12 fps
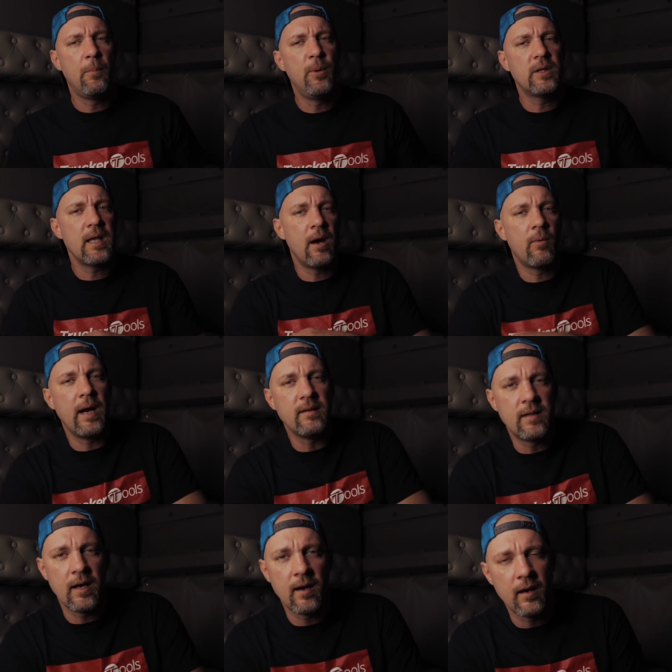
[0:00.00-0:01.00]
I'll put that
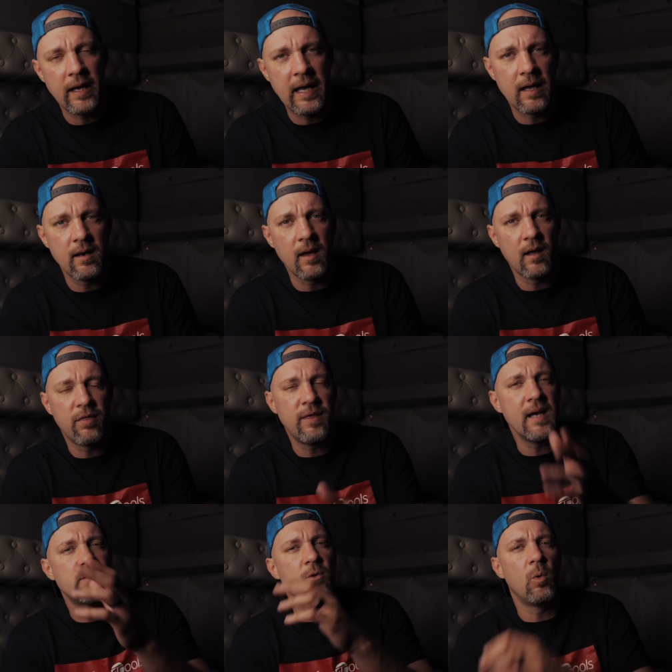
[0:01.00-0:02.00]
right there. And uh,
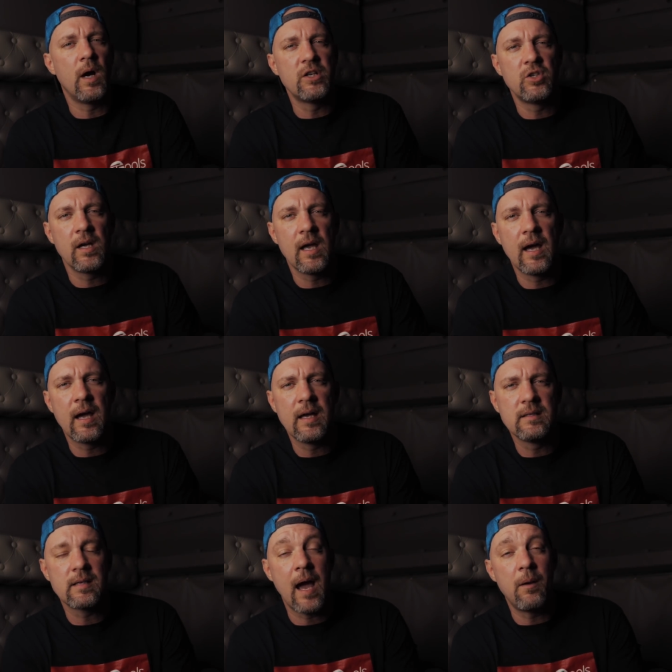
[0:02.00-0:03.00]
thanks for watching,
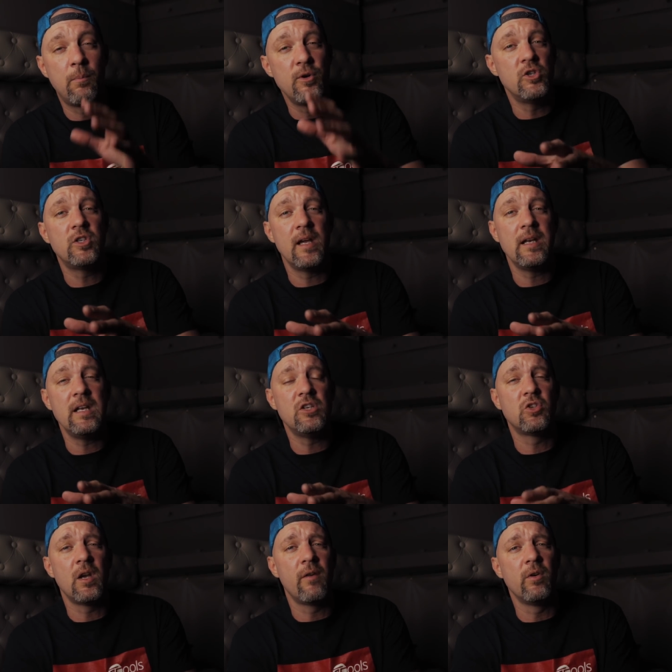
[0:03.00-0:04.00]
guys. I appreciate
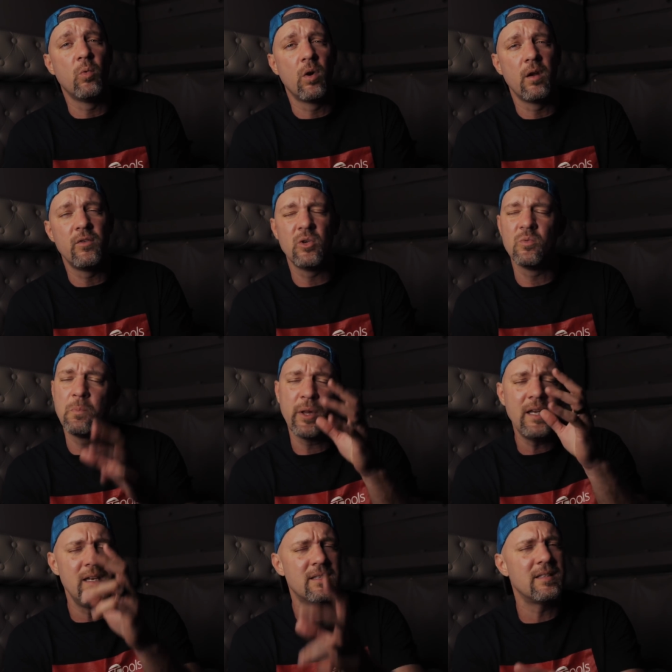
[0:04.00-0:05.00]
each and every one of you.
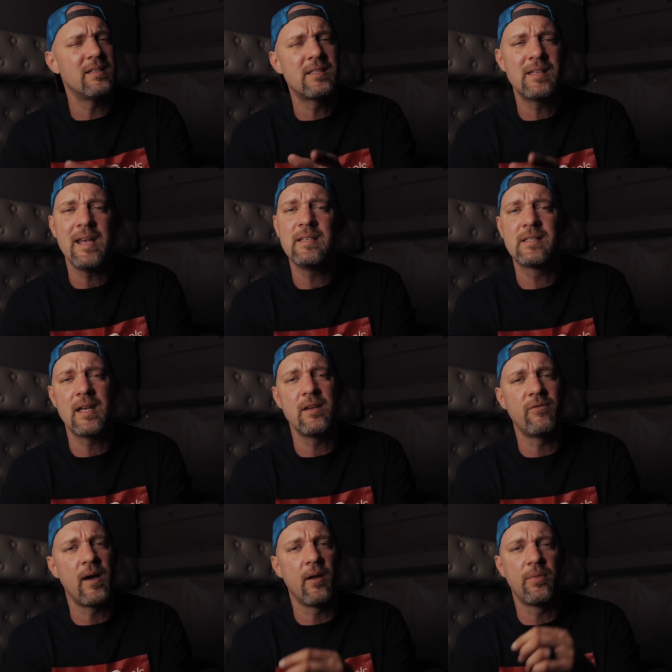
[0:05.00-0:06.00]
Please stay
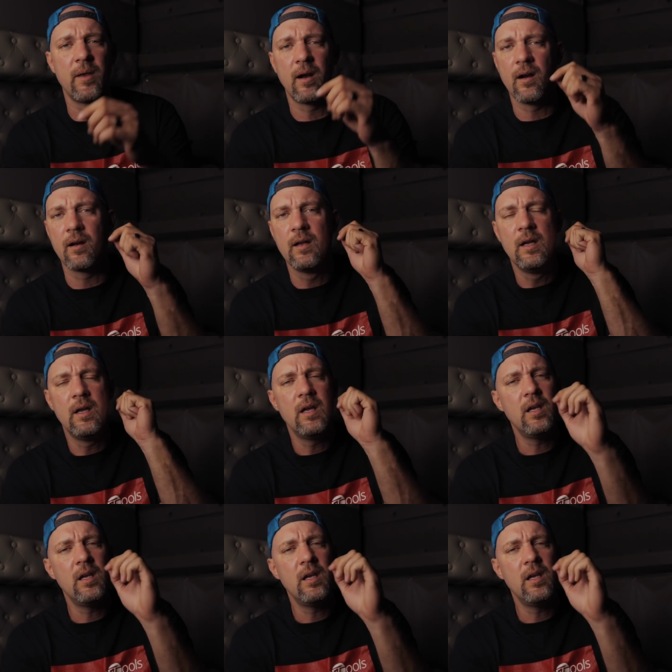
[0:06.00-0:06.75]
safe out there.